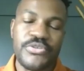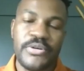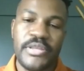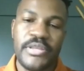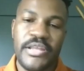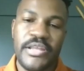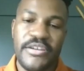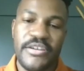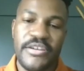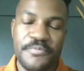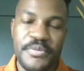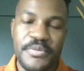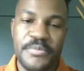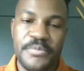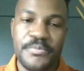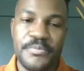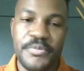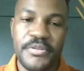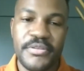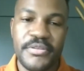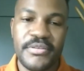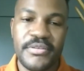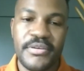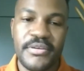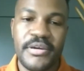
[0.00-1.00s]
a lot of
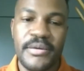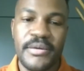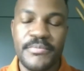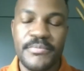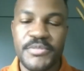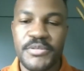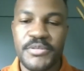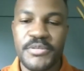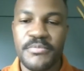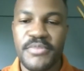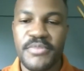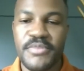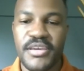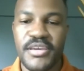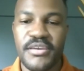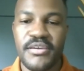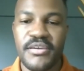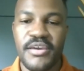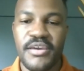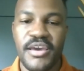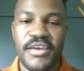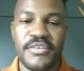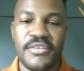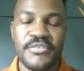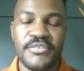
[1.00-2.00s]
people come to me,
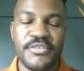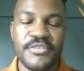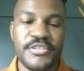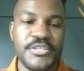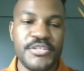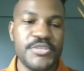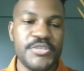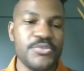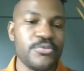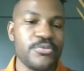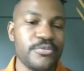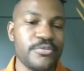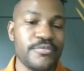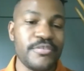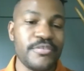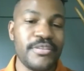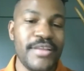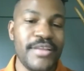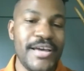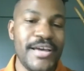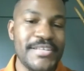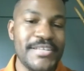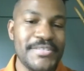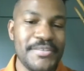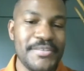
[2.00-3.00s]
and this is sort of the
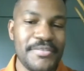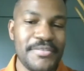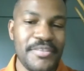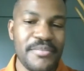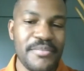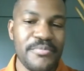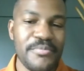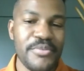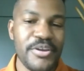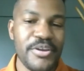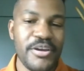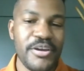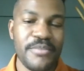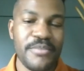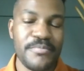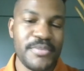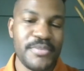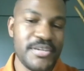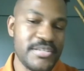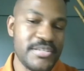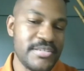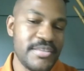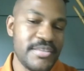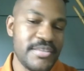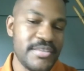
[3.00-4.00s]
last thing they bring up
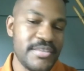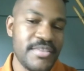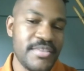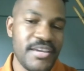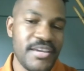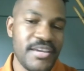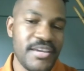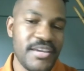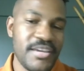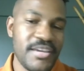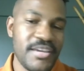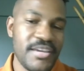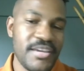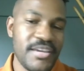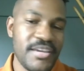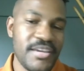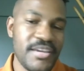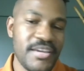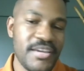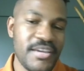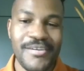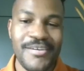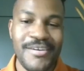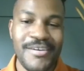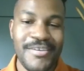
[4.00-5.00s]
because it's not
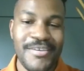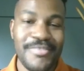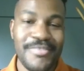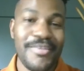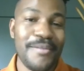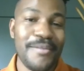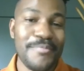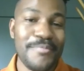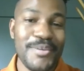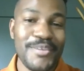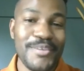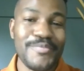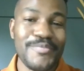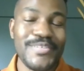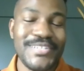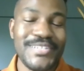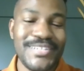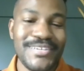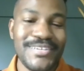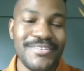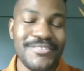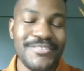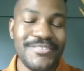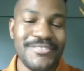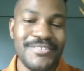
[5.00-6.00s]
really that big of a
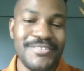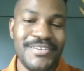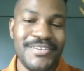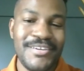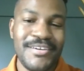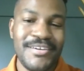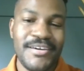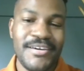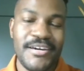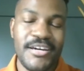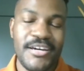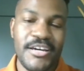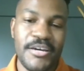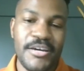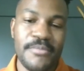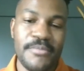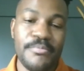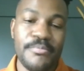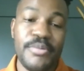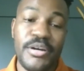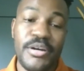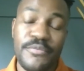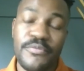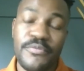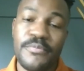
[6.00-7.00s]
deal.
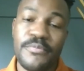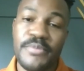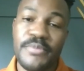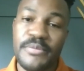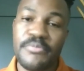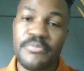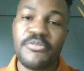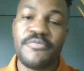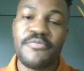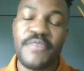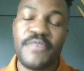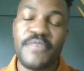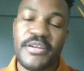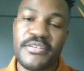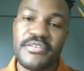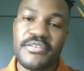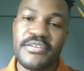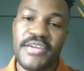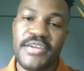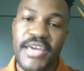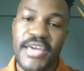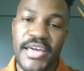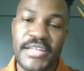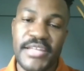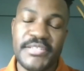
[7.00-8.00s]
But for people affected,
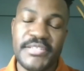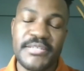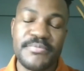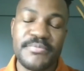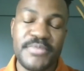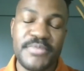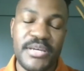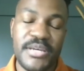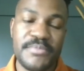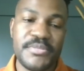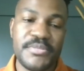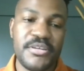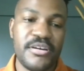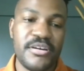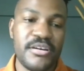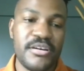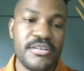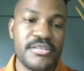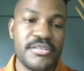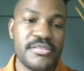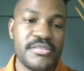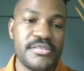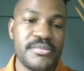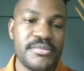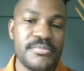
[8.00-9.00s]
it can sometimes
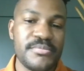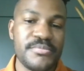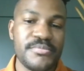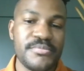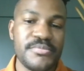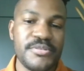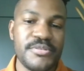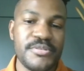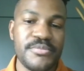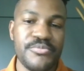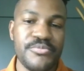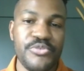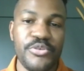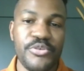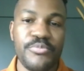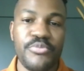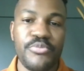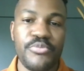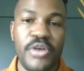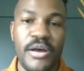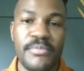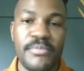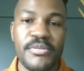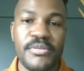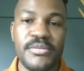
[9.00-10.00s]
cause some real
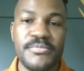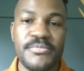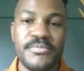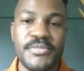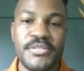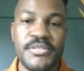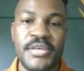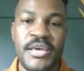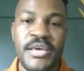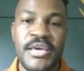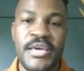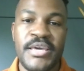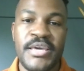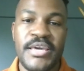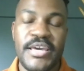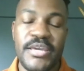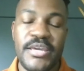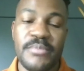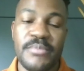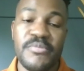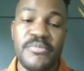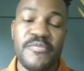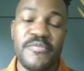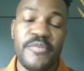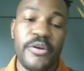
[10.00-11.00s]
problems. It
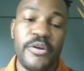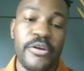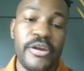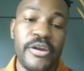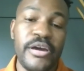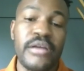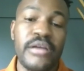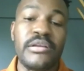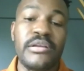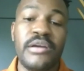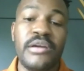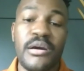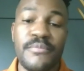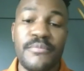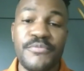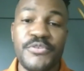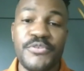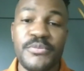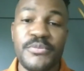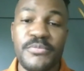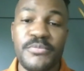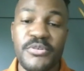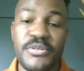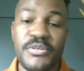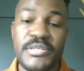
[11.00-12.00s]
can be very
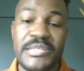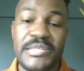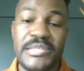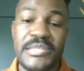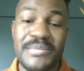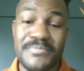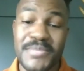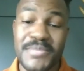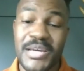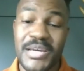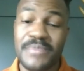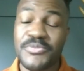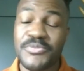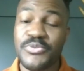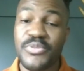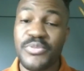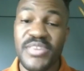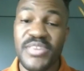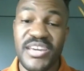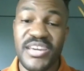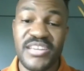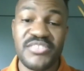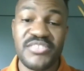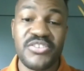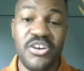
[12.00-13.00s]
uncomfortable. Sometimes you
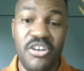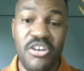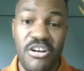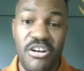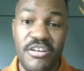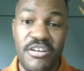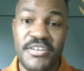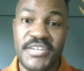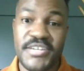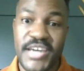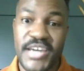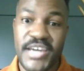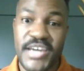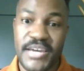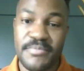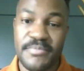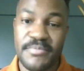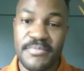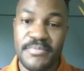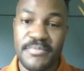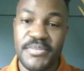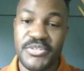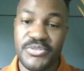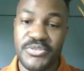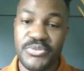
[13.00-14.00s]
think it's a heart attack
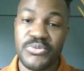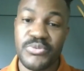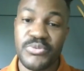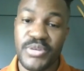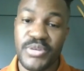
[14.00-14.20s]
because you